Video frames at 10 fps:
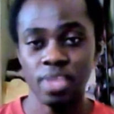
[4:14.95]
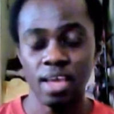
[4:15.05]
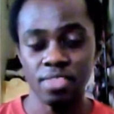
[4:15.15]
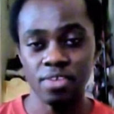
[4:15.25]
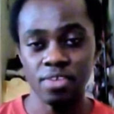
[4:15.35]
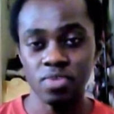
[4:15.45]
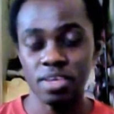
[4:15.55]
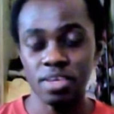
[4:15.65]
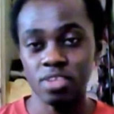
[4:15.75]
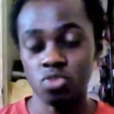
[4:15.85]
and then we
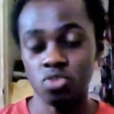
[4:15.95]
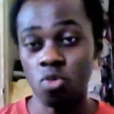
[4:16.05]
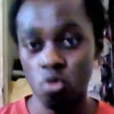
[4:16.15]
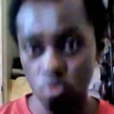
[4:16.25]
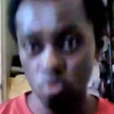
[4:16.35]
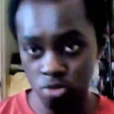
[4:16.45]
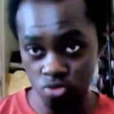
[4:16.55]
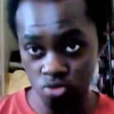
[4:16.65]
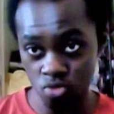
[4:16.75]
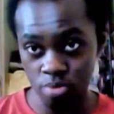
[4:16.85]
get to Coco's
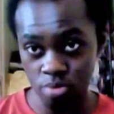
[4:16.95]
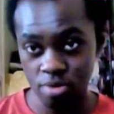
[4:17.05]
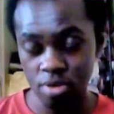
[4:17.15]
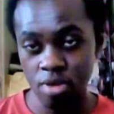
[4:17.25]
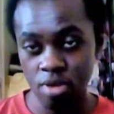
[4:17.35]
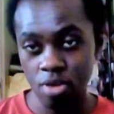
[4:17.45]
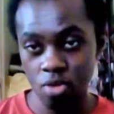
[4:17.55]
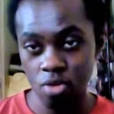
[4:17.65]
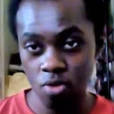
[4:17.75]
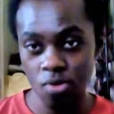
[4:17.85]
group.
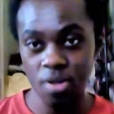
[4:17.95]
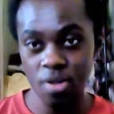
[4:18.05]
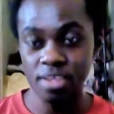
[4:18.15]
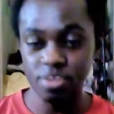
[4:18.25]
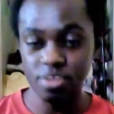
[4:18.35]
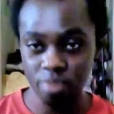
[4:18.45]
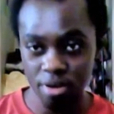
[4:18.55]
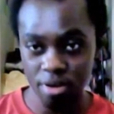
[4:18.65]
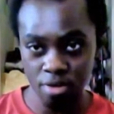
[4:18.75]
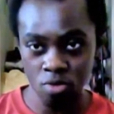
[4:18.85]
Coco and his
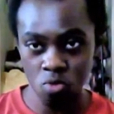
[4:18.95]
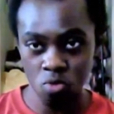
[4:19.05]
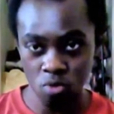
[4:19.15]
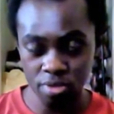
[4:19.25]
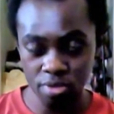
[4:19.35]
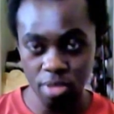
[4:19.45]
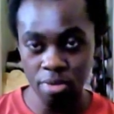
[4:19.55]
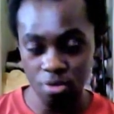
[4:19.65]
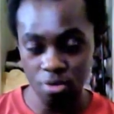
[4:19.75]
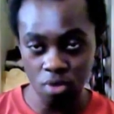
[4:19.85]
partner, who is
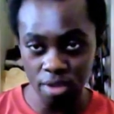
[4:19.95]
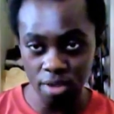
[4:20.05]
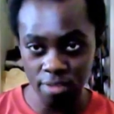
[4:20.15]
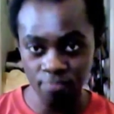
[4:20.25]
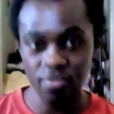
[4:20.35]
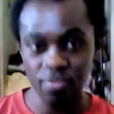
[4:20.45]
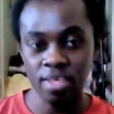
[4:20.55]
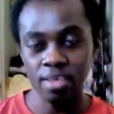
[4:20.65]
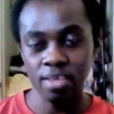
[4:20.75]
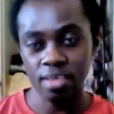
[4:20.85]
apparently walking
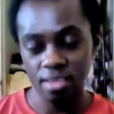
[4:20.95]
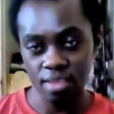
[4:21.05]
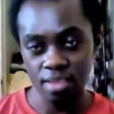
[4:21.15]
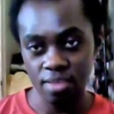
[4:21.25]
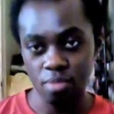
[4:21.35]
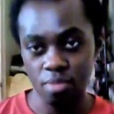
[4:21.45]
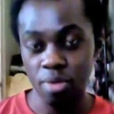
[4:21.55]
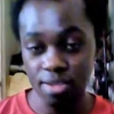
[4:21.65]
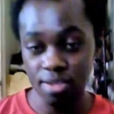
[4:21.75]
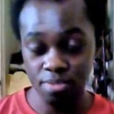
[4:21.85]
in the
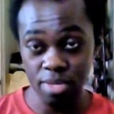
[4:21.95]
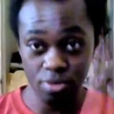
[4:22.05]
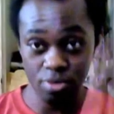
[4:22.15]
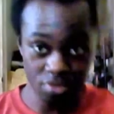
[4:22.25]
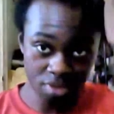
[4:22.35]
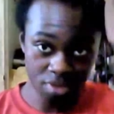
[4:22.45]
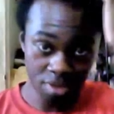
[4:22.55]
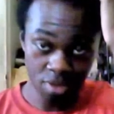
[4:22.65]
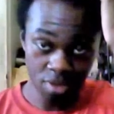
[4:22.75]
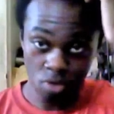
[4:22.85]
poison meadows.
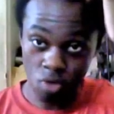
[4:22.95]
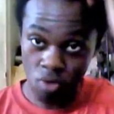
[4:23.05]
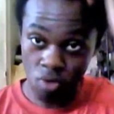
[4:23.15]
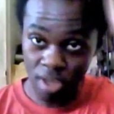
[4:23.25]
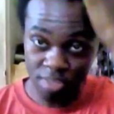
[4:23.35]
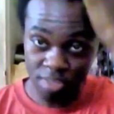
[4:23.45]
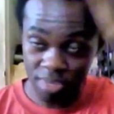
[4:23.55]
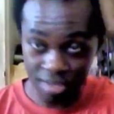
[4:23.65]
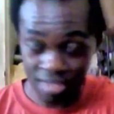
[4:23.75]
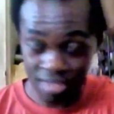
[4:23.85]
Coco has
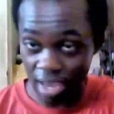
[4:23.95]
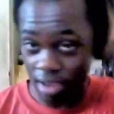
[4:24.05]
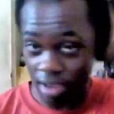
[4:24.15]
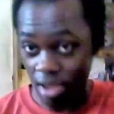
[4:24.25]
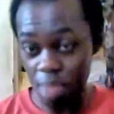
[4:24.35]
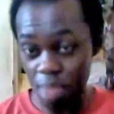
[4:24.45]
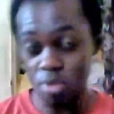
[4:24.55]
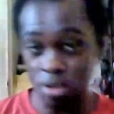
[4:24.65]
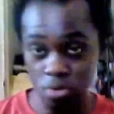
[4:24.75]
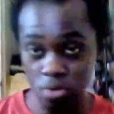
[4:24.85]
made this kind of
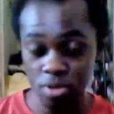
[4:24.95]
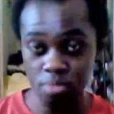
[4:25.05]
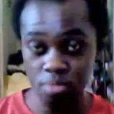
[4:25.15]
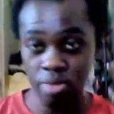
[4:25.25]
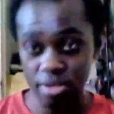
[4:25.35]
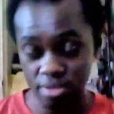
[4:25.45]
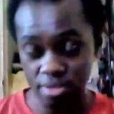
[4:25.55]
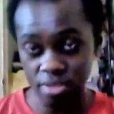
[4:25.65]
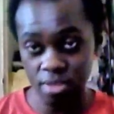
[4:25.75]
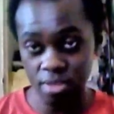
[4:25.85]
umbrella looking poison
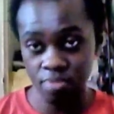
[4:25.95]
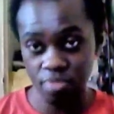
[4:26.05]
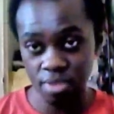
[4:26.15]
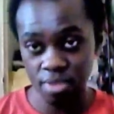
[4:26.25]
thing